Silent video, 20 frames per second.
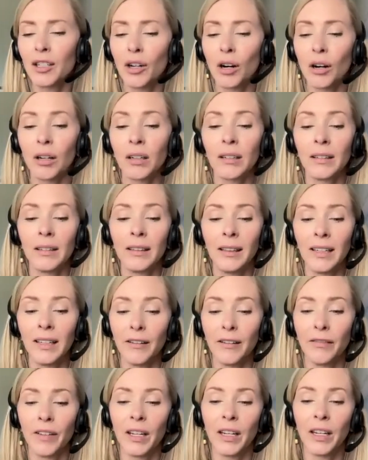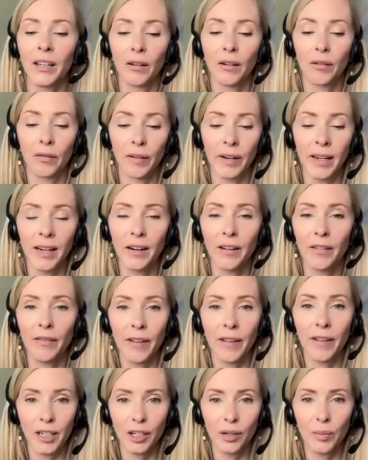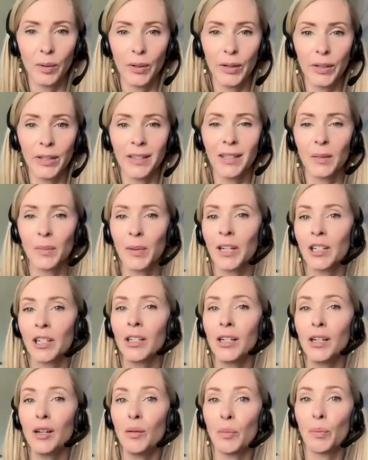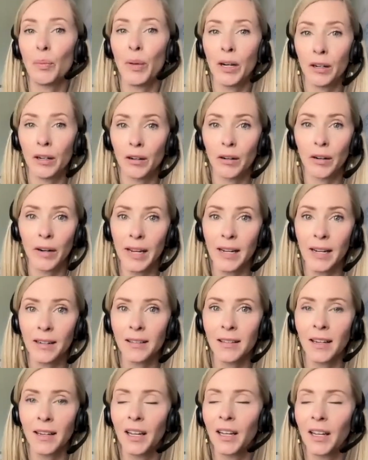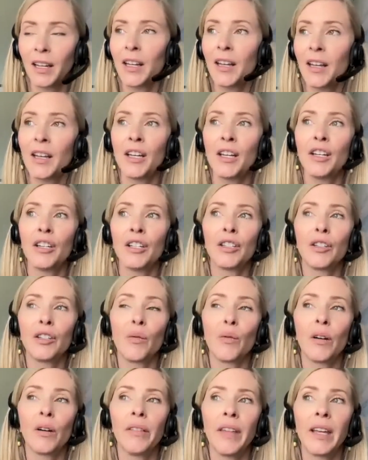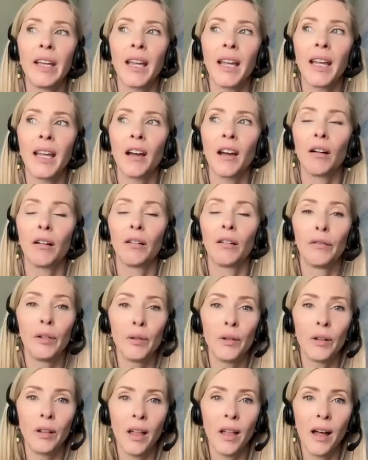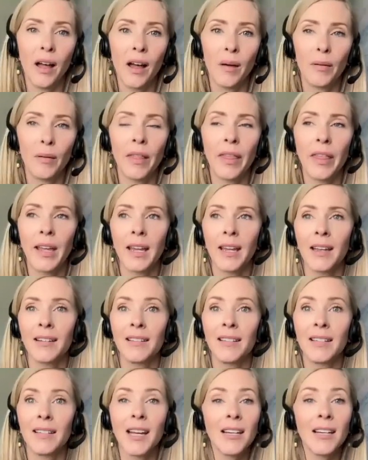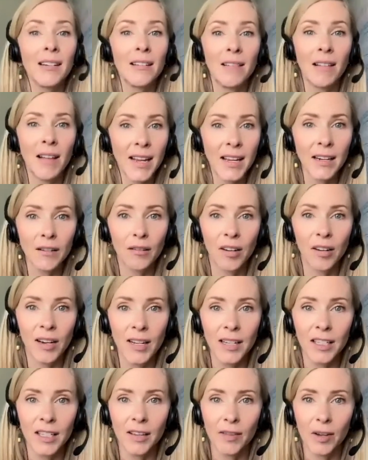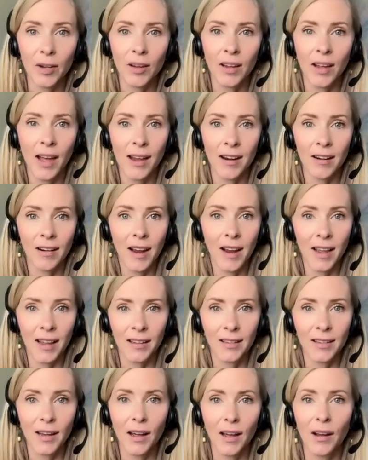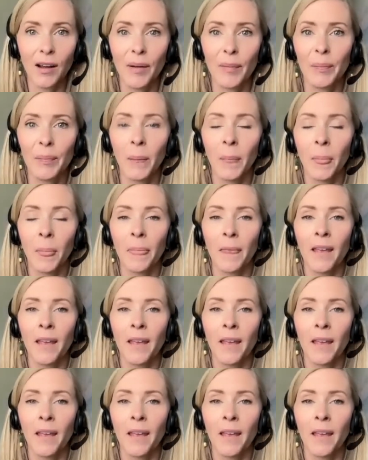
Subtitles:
Dark leafy green vegetables, especially your bitter greens. So we're thinking arugula, we're thinking dandelion greens if you can get your hands on them.